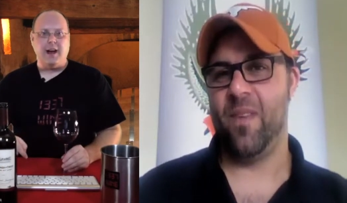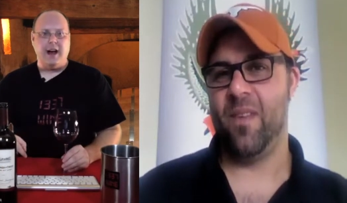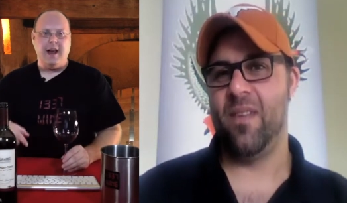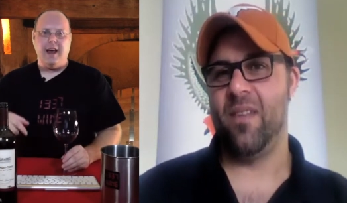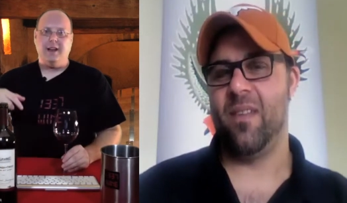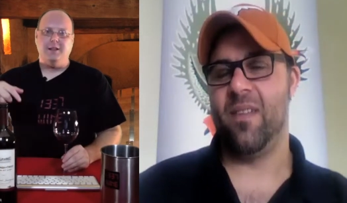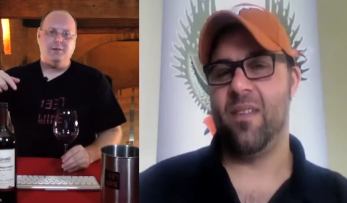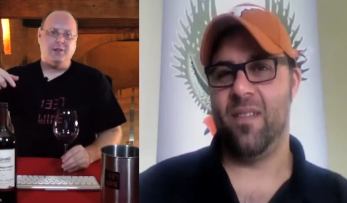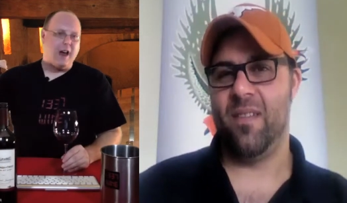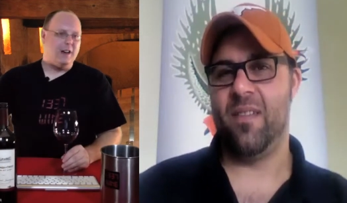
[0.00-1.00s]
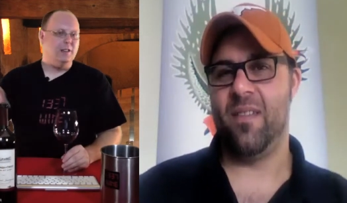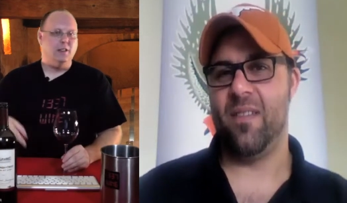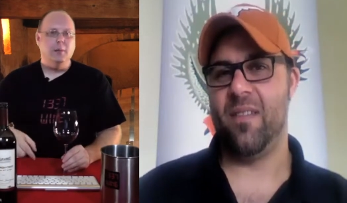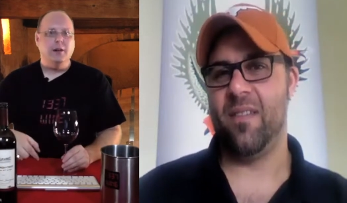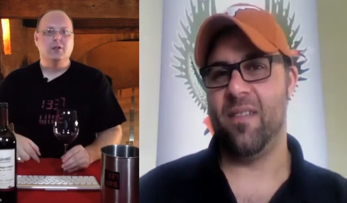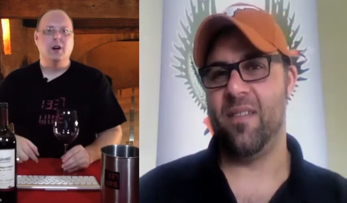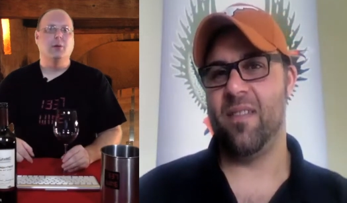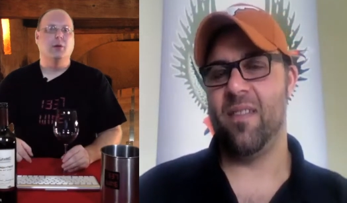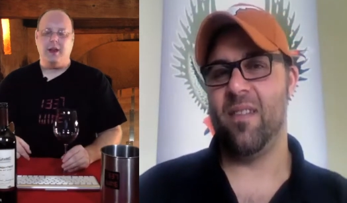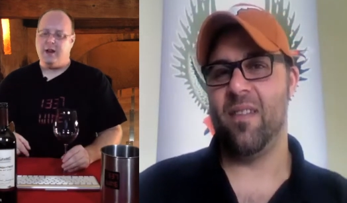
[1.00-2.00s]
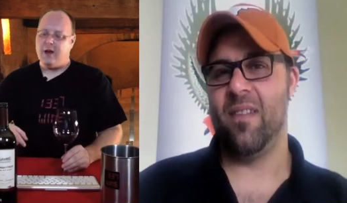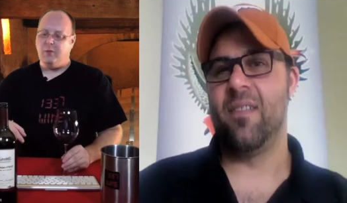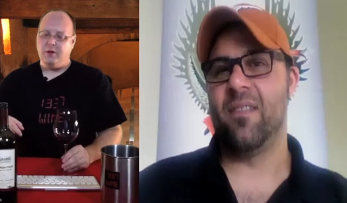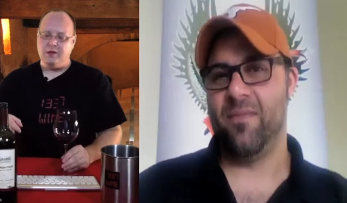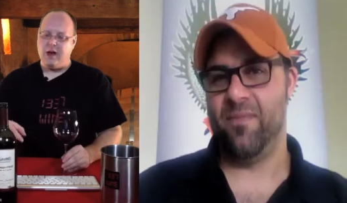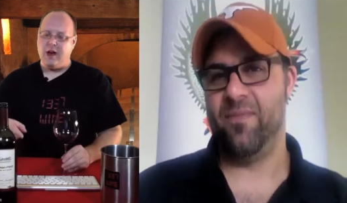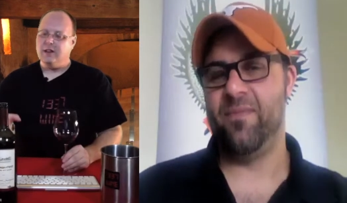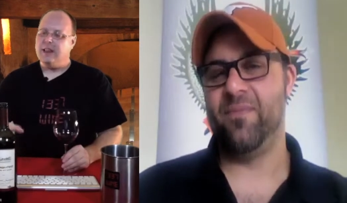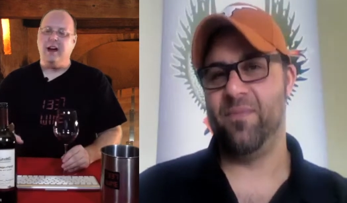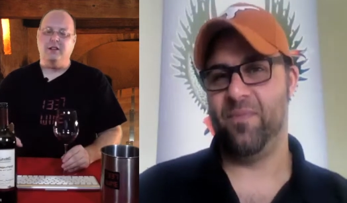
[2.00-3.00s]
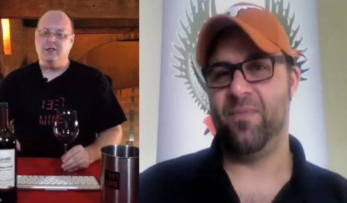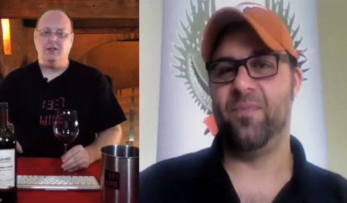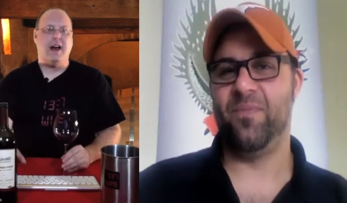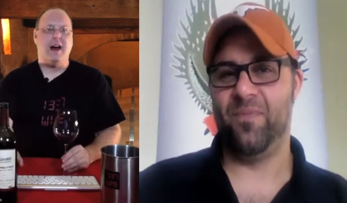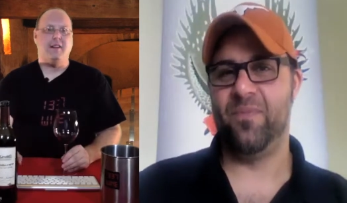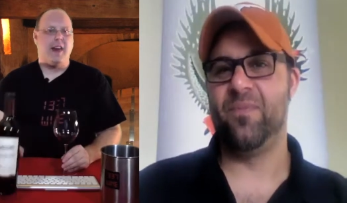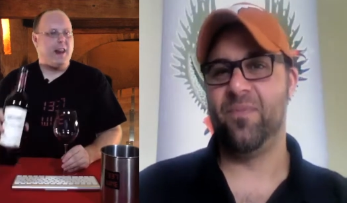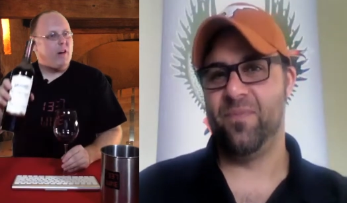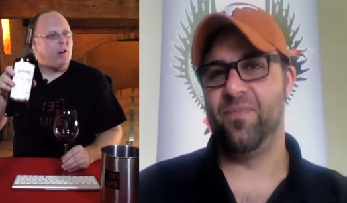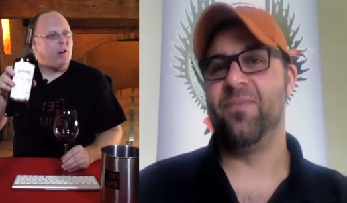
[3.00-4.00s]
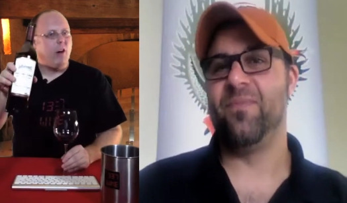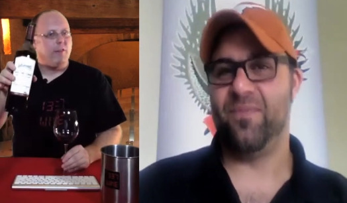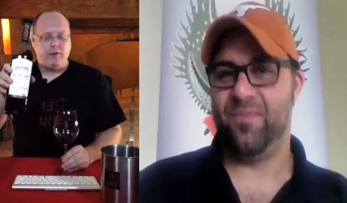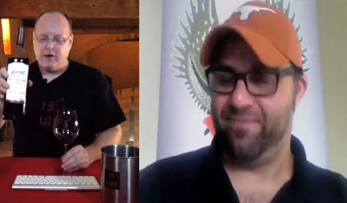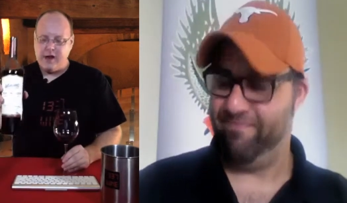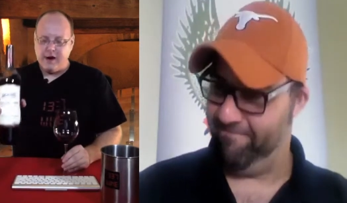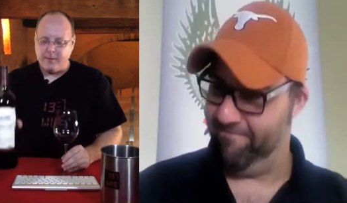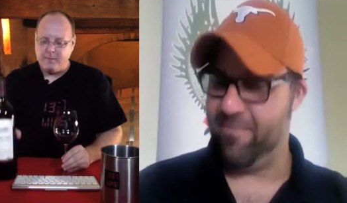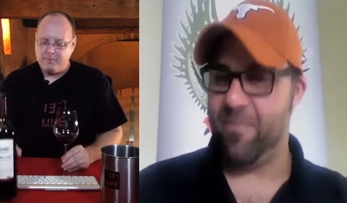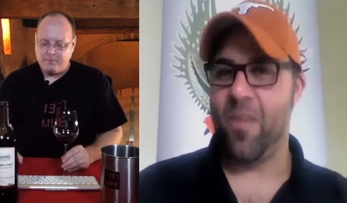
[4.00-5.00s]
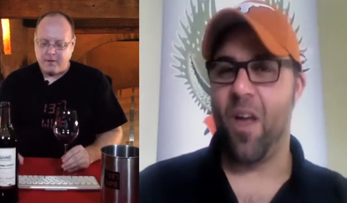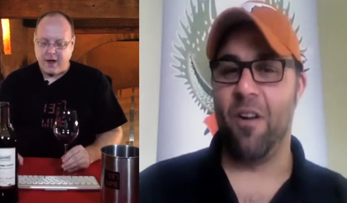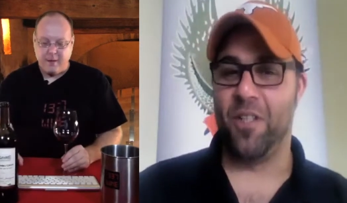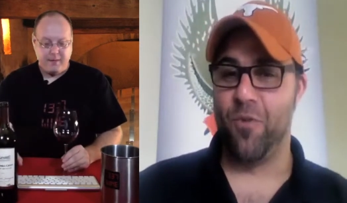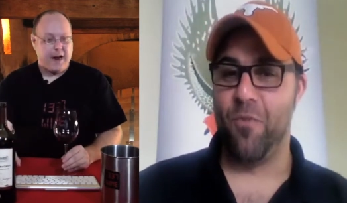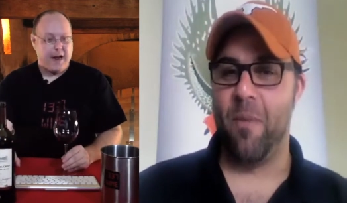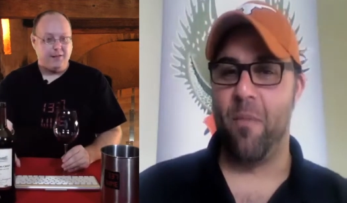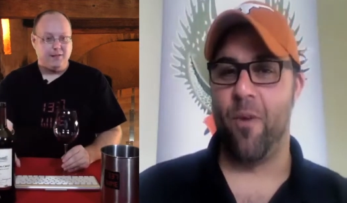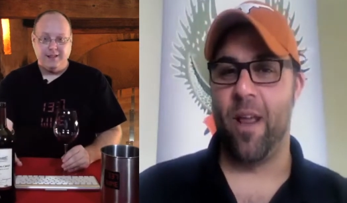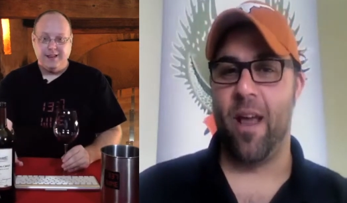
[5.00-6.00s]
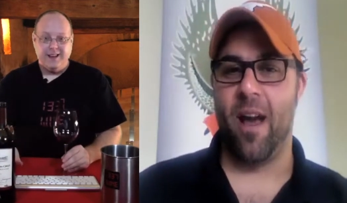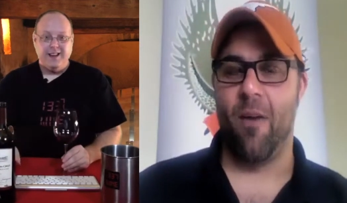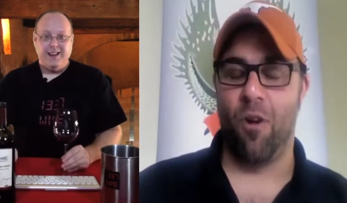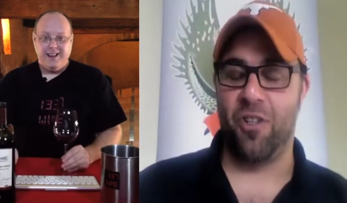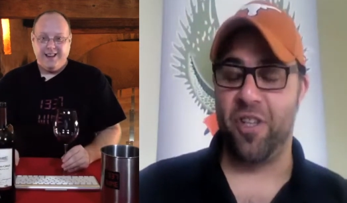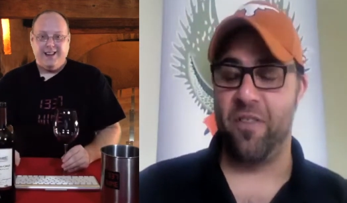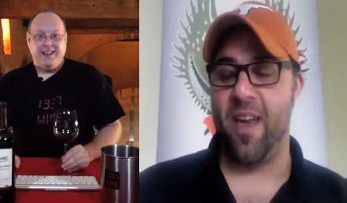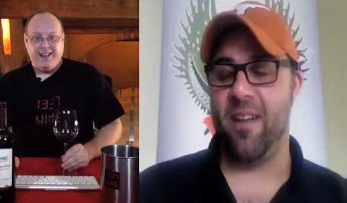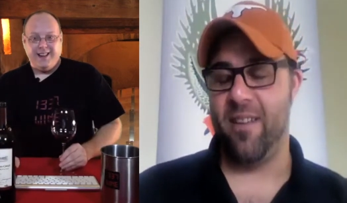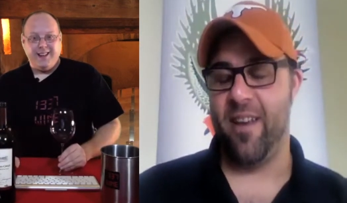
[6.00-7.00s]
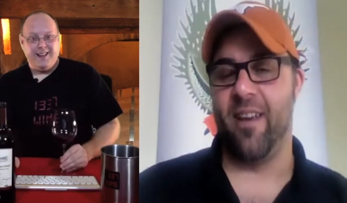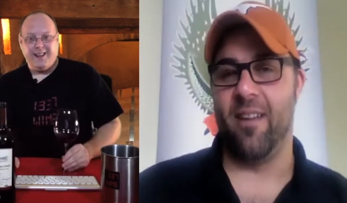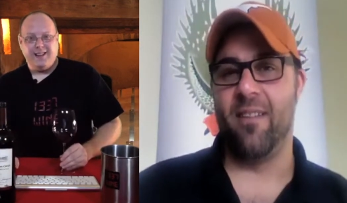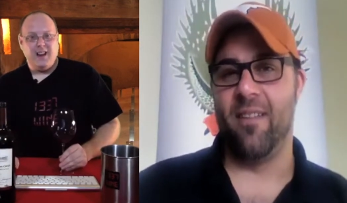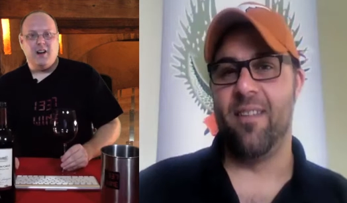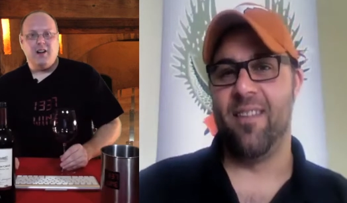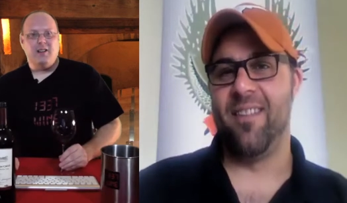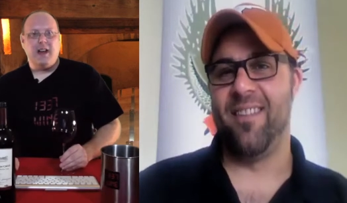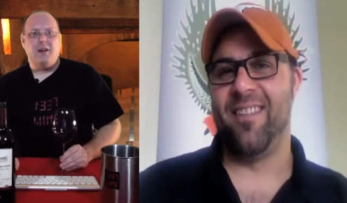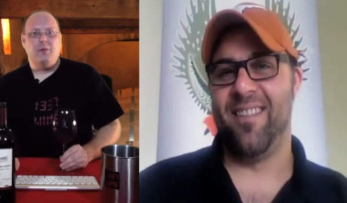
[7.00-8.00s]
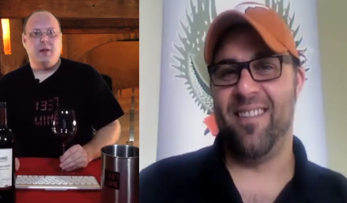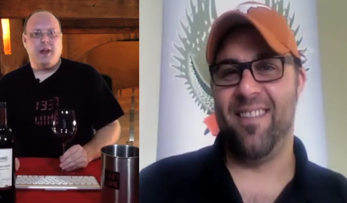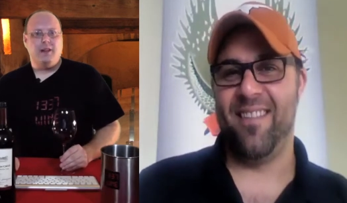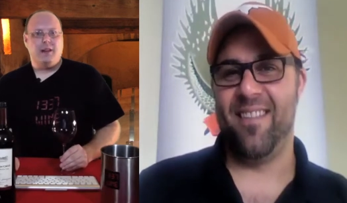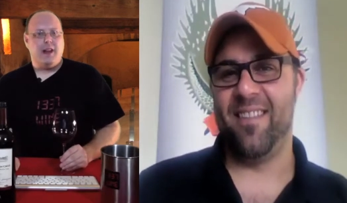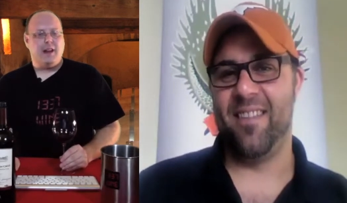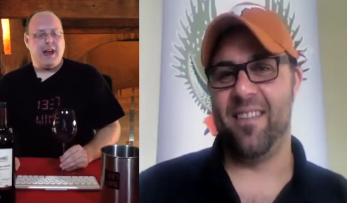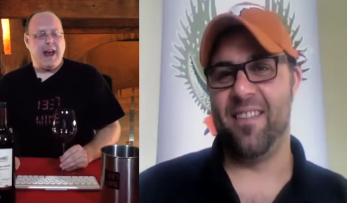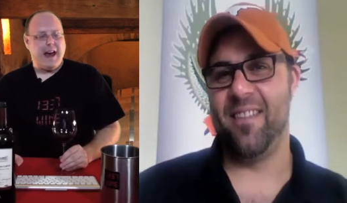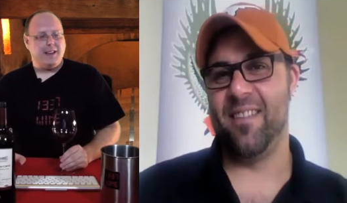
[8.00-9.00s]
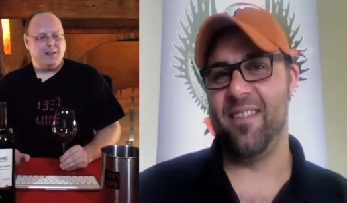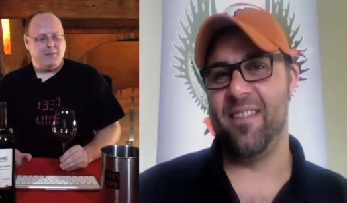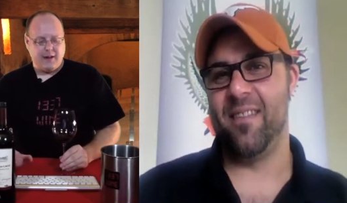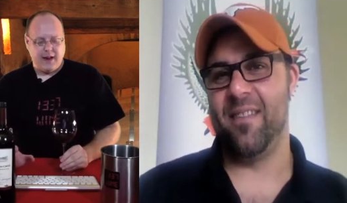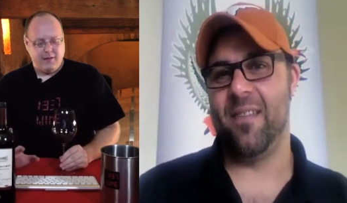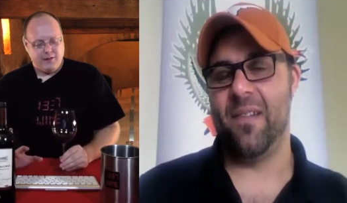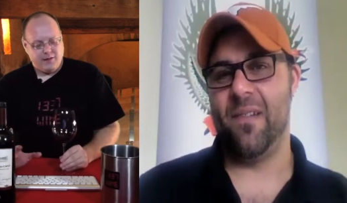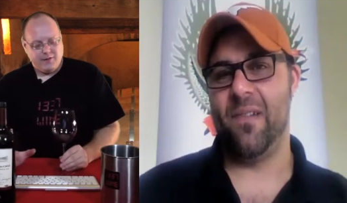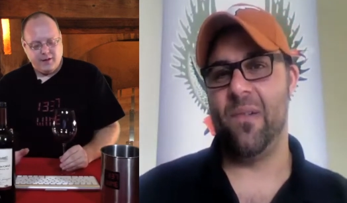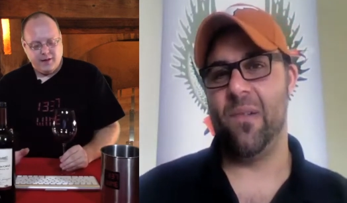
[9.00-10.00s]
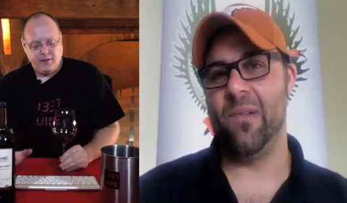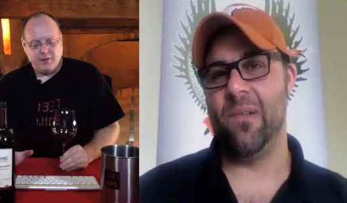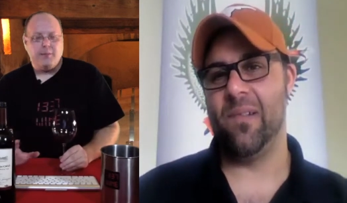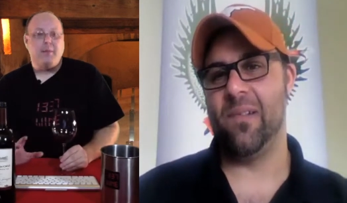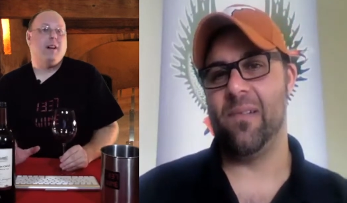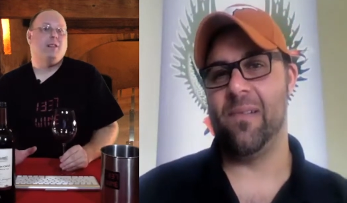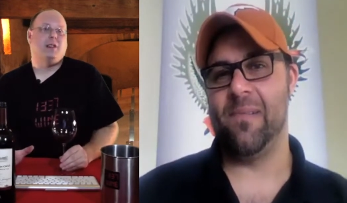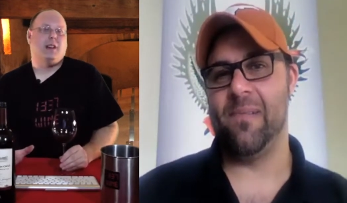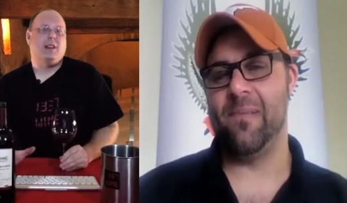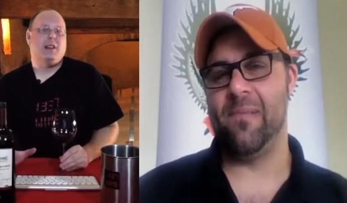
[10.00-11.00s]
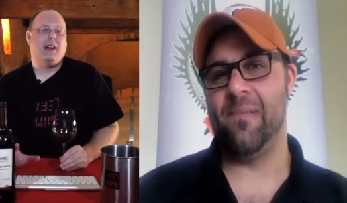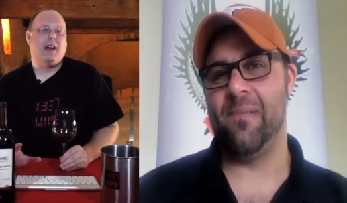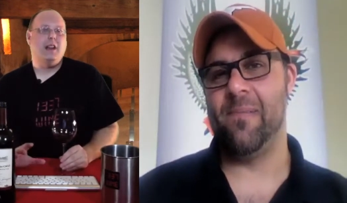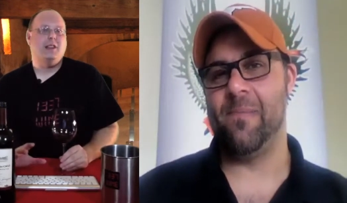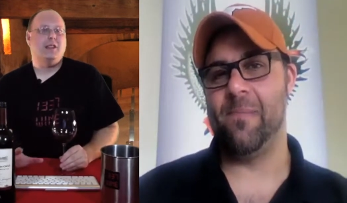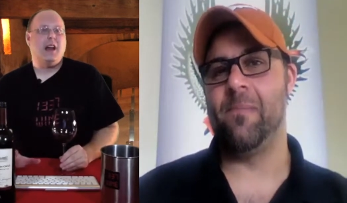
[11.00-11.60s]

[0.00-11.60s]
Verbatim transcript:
Speaker 1: I had gotten into a little bit of trouble and I was not allowed to have any alcohol for a year. Mm-hmm. I, I mean, do remember I,
Speaker 2: re- uh, watching that. Yeah.
Speaker 1: You know, and that and and I had to and I was it was embarrassing and I, I didn't say